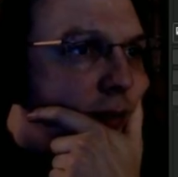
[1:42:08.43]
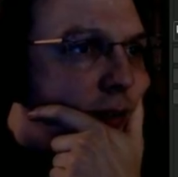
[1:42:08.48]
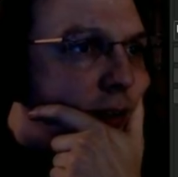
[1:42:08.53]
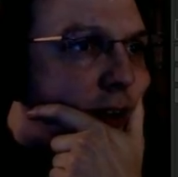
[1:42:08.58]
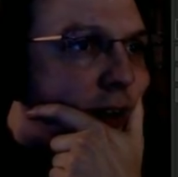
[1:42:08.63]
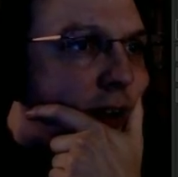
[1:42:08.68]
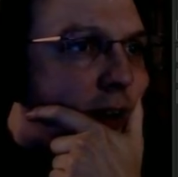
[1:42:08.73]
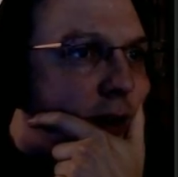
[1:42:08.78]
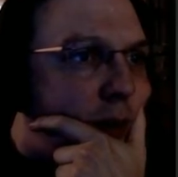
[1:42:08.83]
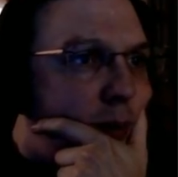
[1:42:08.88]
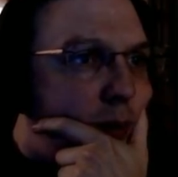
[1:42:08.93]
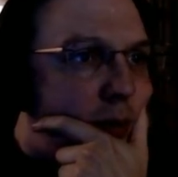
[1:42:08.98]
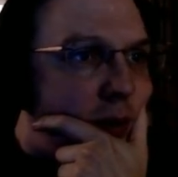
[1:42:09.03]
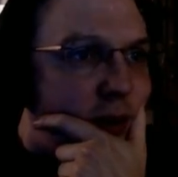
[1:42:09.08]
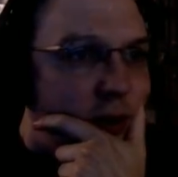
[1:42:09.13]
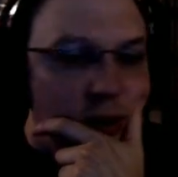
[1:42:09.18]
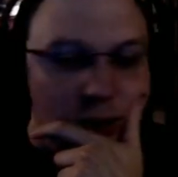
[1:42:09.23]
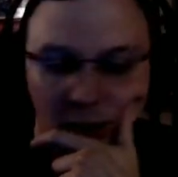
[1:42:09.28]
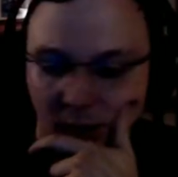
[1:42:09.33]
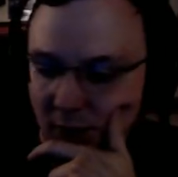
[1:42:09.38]

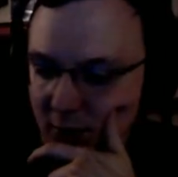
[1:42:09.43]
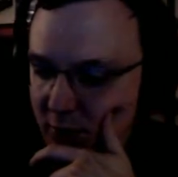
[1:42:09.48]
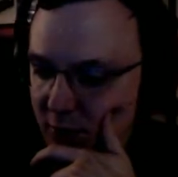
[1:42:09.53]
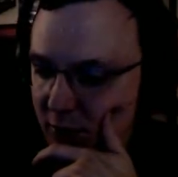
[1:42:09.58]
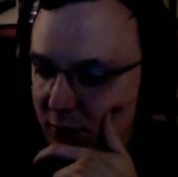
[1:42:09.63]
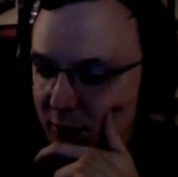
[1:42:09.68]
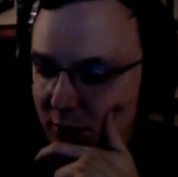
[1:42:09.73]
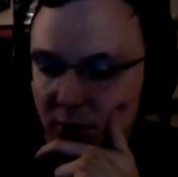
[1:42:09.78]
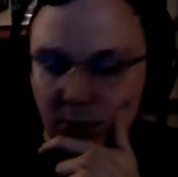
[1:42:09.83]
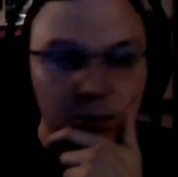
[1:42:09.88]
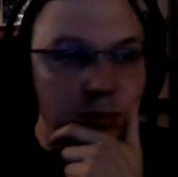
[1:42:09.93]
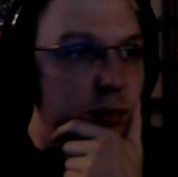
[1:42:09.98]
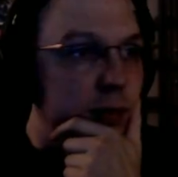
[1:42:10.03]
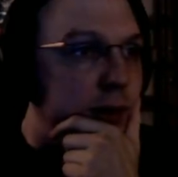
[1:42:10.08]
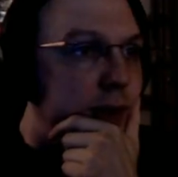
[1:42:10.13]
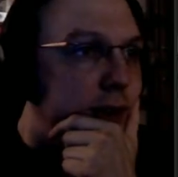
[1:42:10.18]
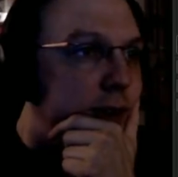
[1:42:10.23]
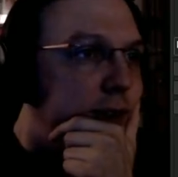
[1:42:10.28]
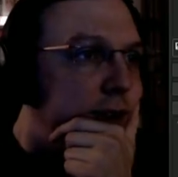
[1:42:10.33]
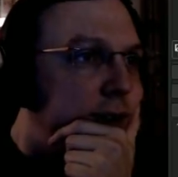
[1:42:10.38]
types.
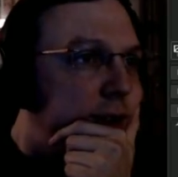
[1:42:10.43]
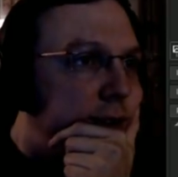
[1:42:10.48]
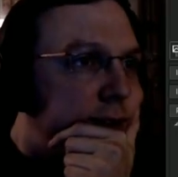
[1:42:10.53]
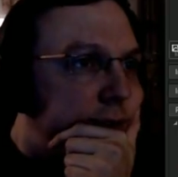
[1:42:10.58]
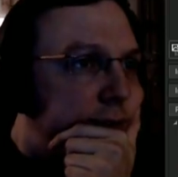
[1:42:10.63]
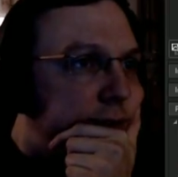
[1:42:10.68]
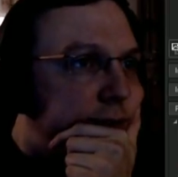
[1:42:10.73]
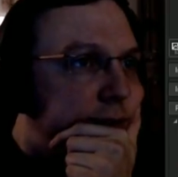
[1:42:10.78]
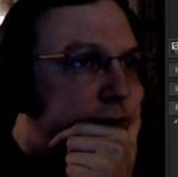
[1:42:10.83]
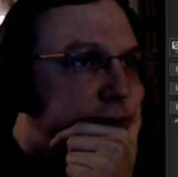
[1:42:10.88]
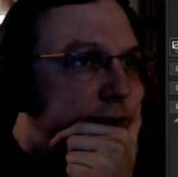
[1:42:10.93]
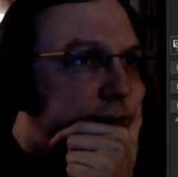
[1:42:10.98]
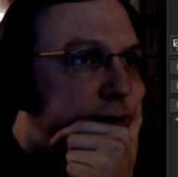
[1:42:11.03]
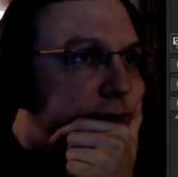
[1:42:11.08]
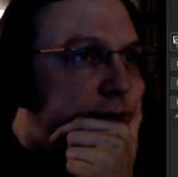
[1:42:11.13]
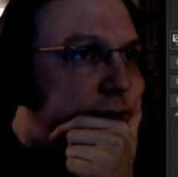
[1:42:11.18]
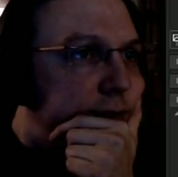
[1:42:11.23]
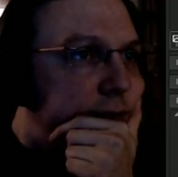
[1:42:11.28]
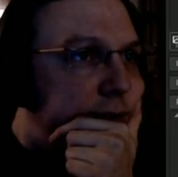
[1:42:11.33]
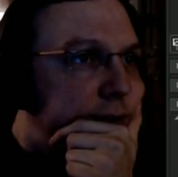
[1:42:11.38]
B.
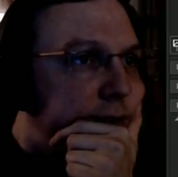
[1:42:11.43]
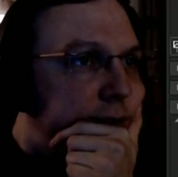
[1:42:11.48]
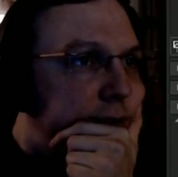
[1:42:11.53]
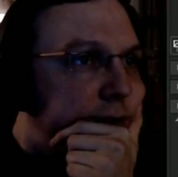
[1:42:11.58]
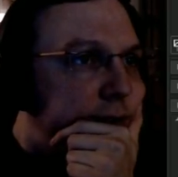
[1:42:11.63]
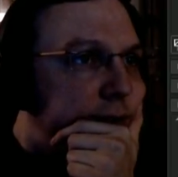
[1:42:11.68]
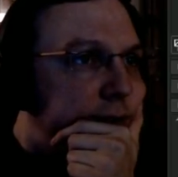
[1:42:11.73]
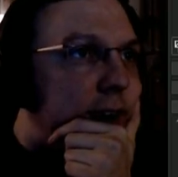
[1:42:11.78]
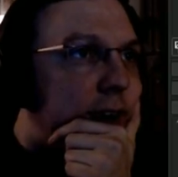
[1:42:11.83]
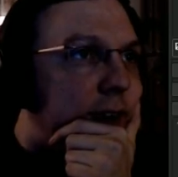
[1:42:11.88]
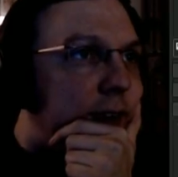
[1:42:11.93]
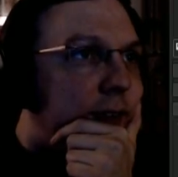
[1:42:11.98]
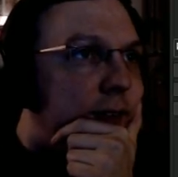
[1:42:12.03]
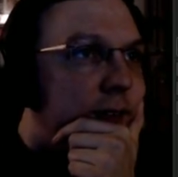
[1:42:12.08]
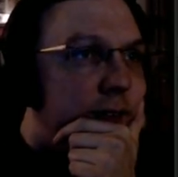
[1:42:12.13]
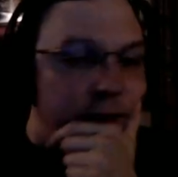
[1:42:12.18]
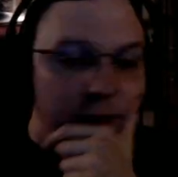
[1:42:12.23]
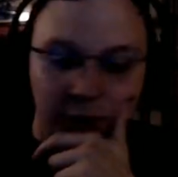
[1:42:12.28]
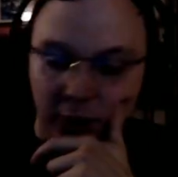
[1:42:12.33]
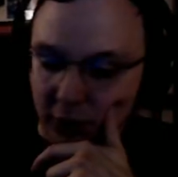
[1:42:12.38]
Oh,
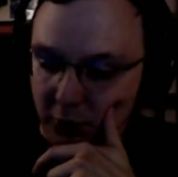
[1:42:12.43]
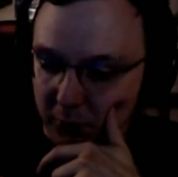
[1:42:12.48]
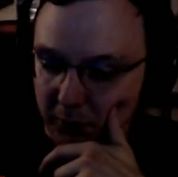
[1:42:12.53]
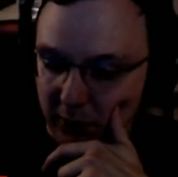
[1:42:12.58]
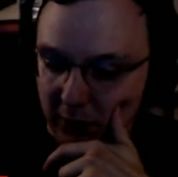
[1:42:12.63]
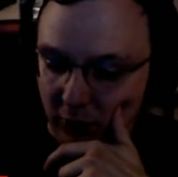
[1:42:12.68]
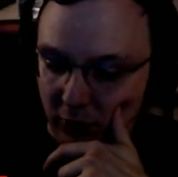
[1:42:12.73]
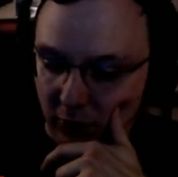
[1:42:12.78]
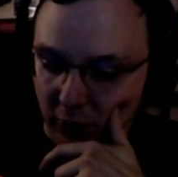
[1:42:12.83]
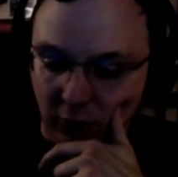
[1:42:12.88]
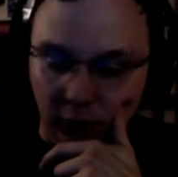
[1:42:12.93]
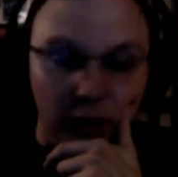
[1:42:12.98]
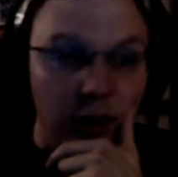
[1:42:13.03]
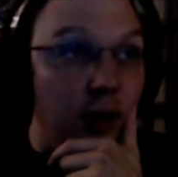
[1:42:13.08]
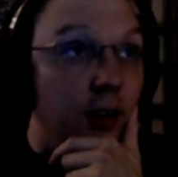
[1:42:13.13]
there needs to be a 0